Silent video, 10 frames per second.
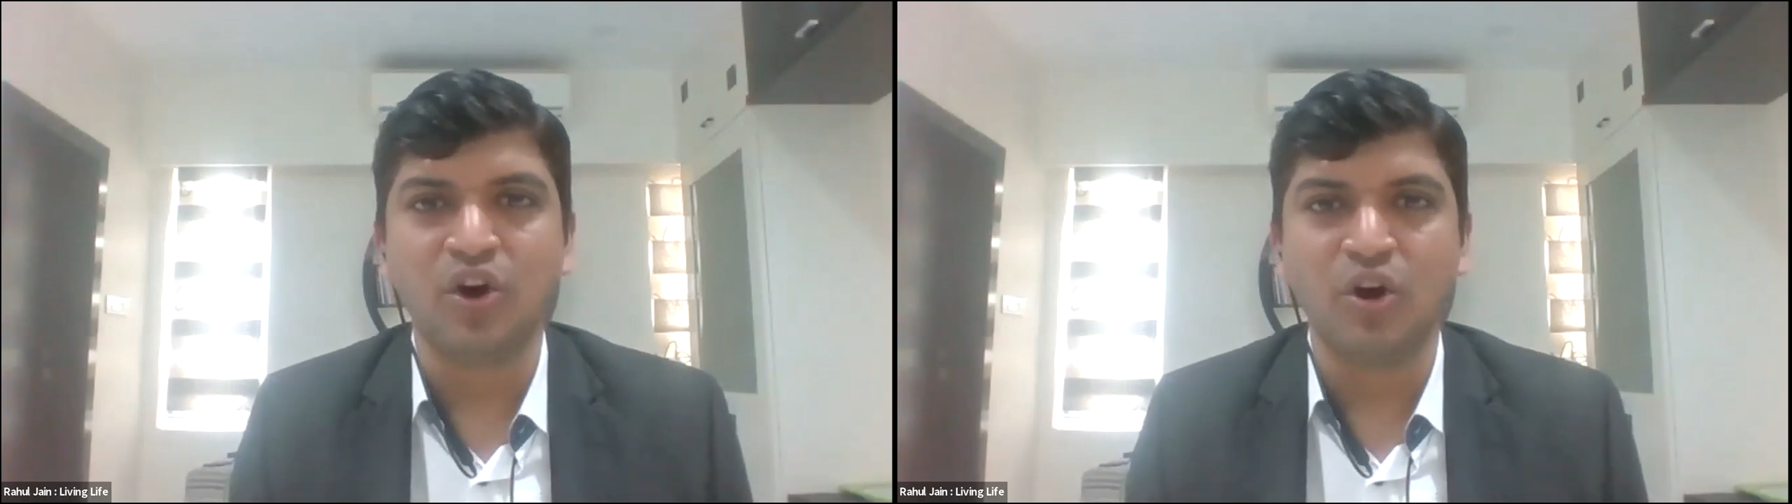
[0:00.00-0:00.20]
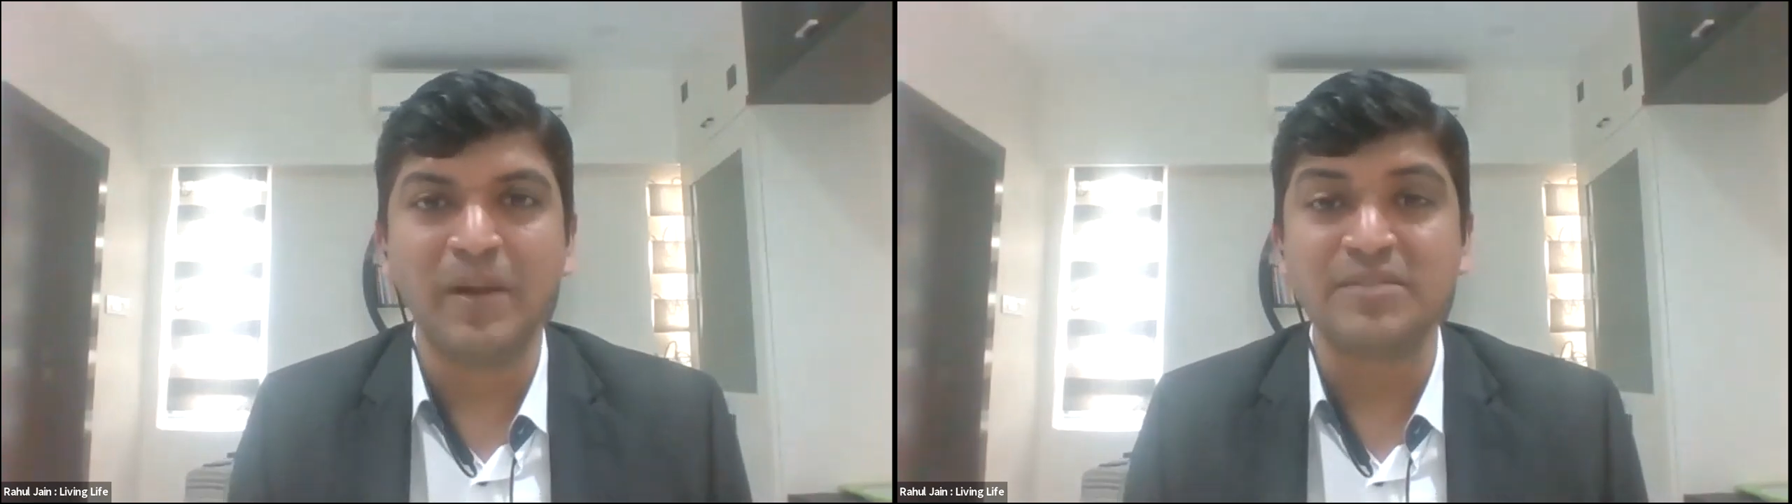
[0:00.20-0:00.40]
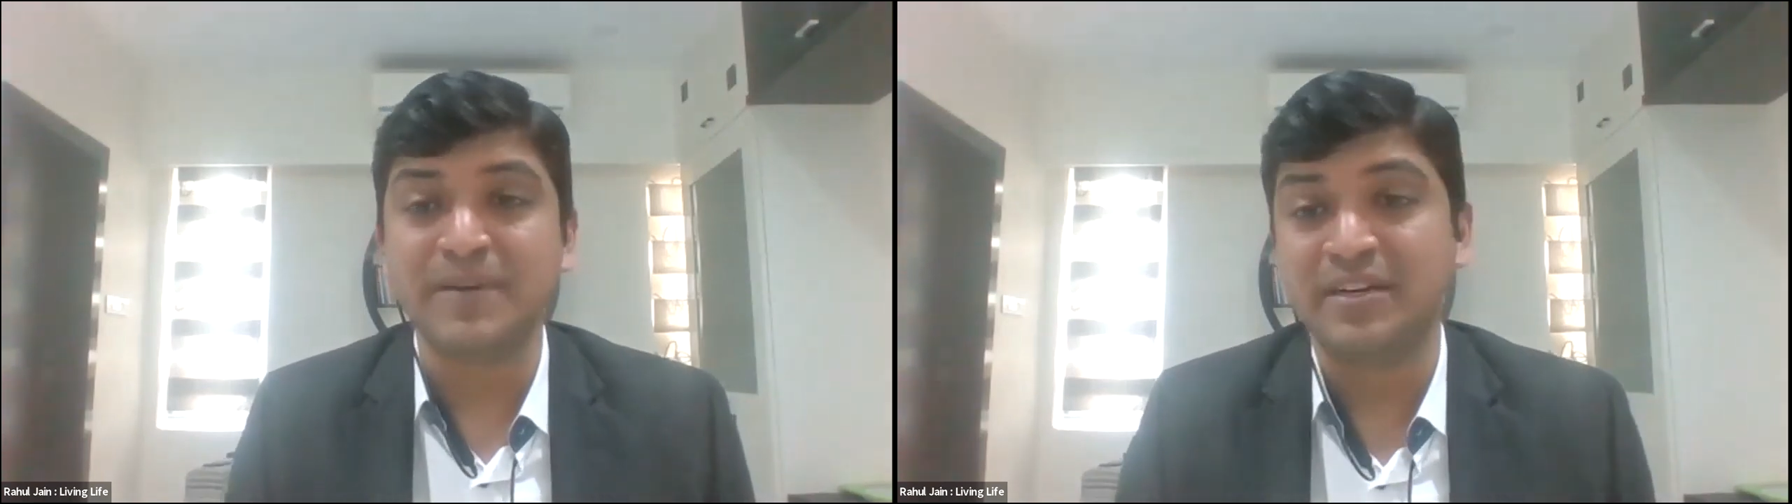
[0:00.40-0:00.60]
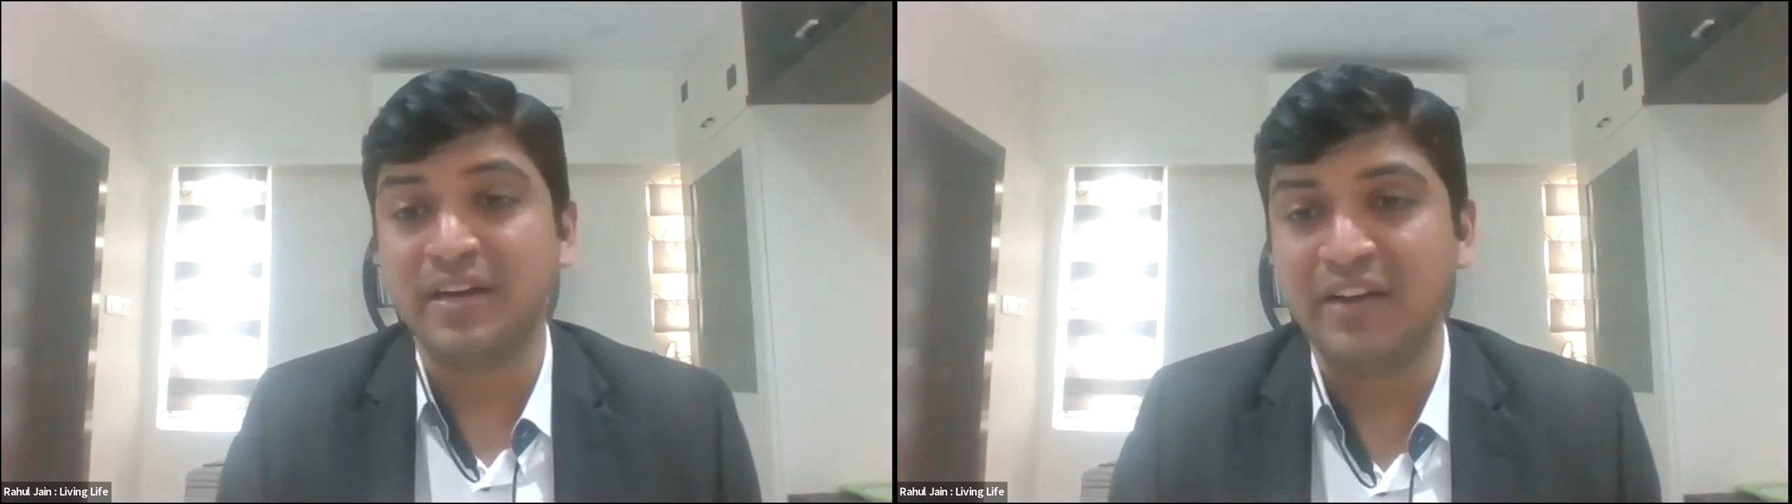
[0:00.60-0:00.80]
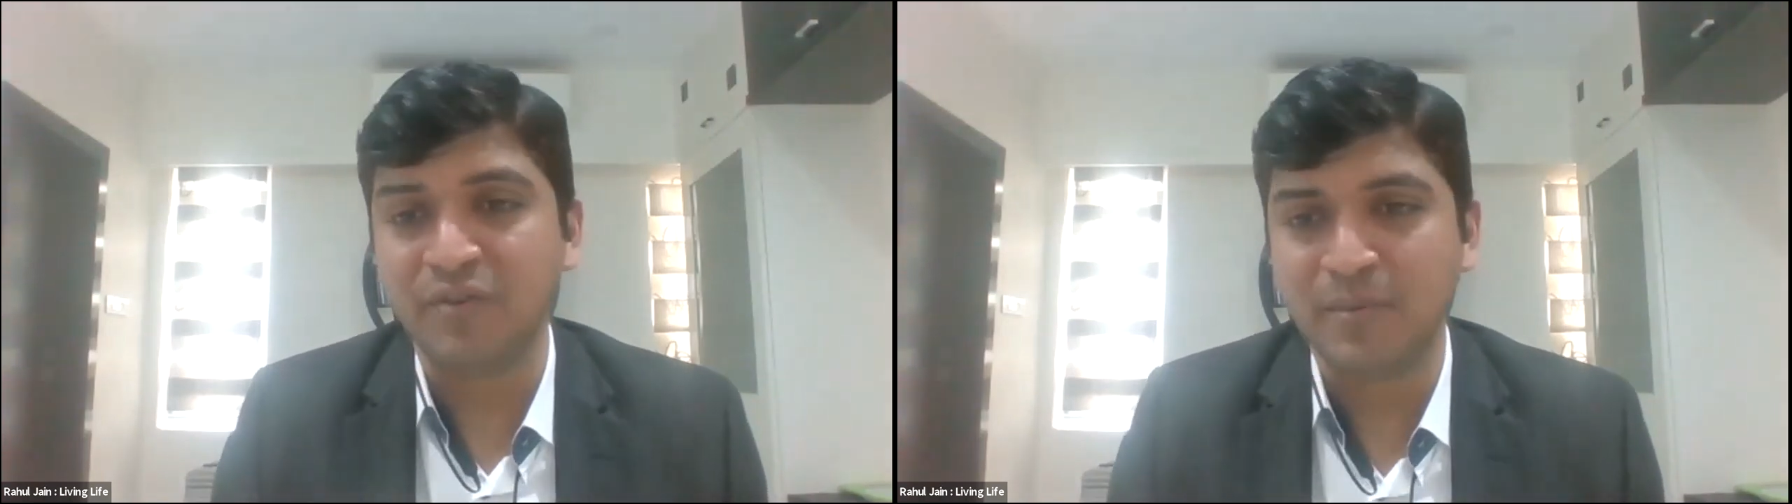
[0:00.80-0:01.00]
or
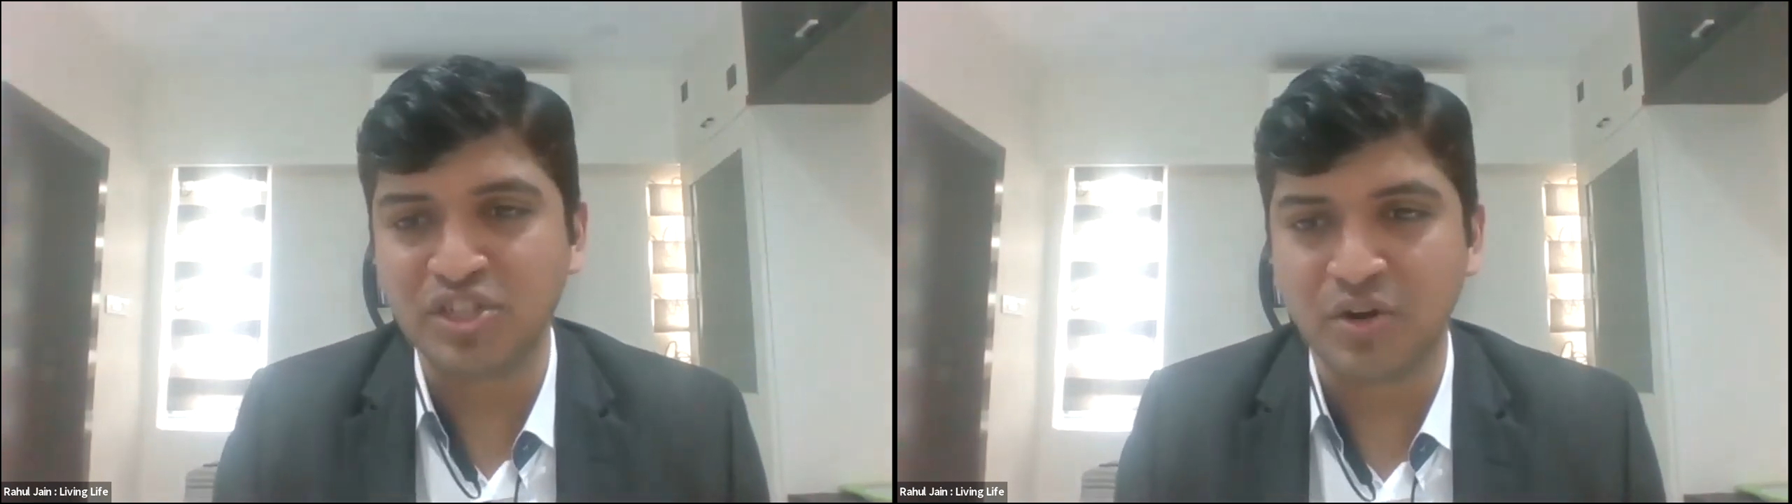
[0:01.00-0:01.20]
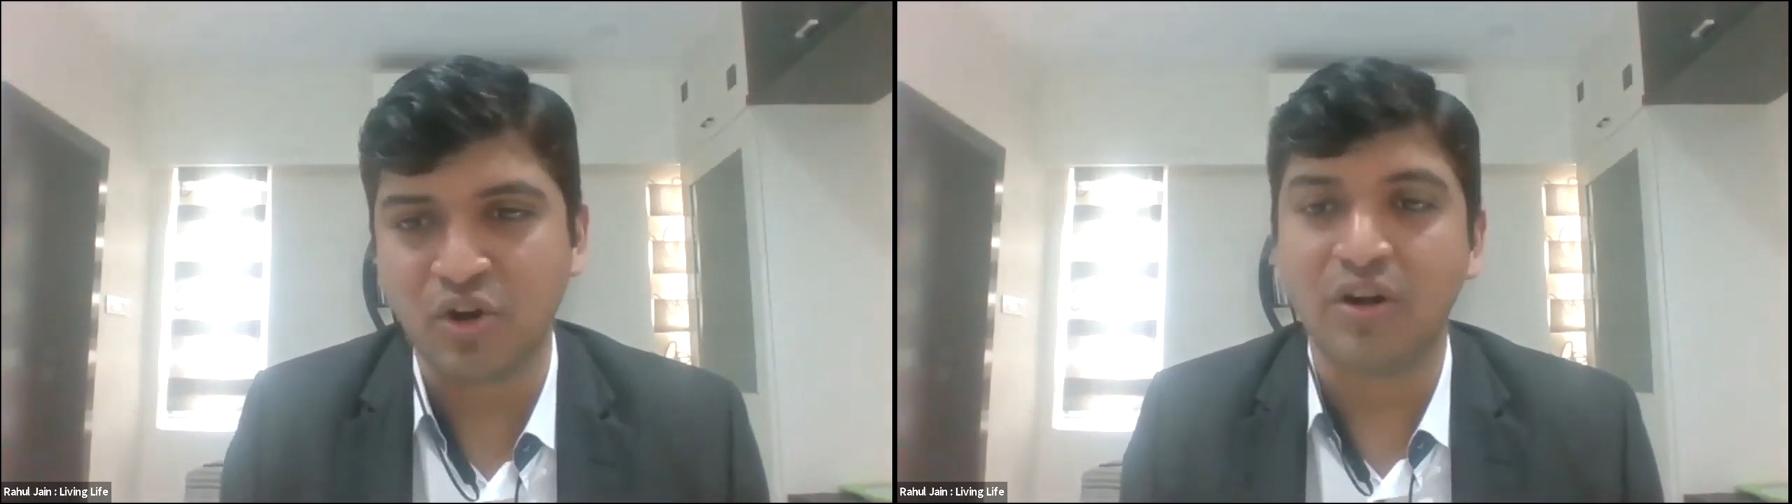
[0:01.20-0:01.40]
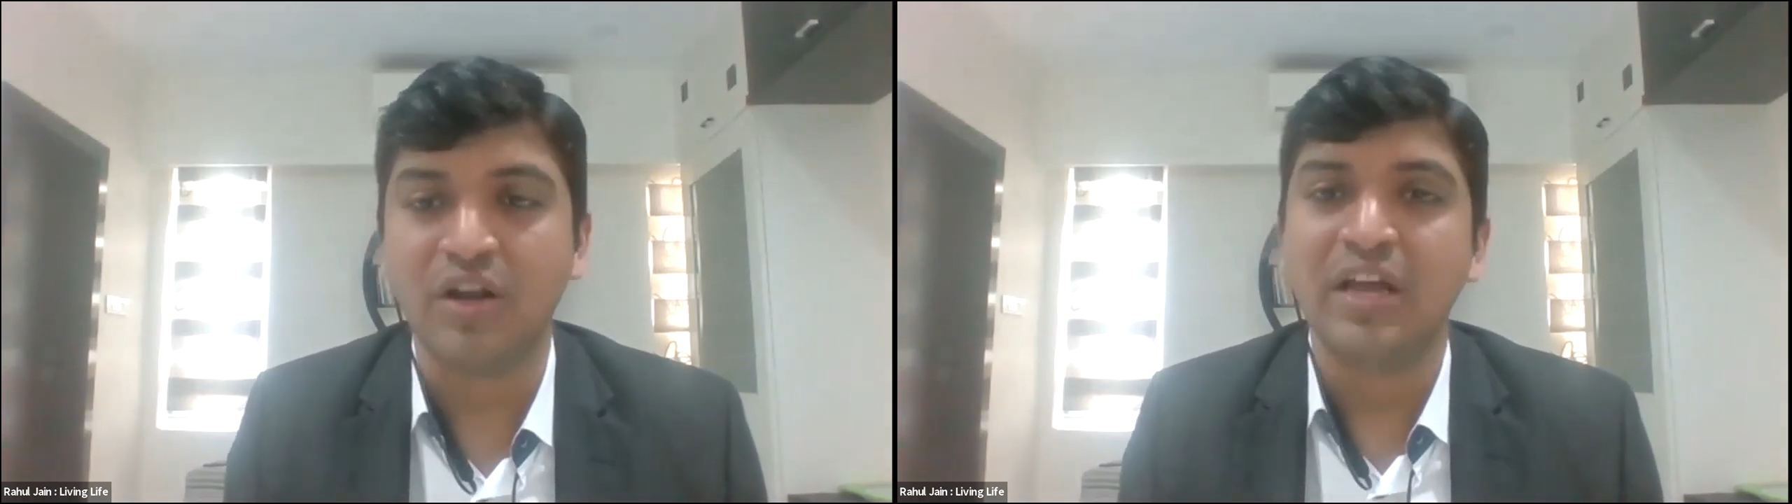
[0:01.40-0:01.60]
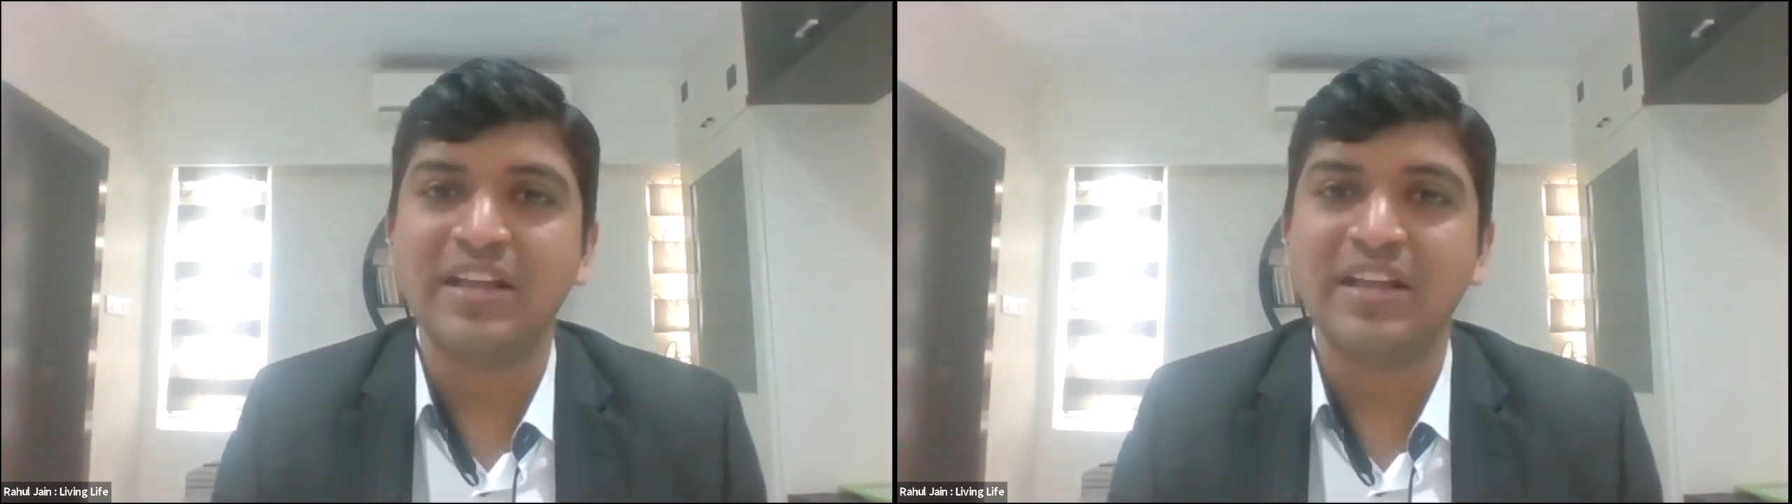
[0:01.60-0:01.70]
placement information or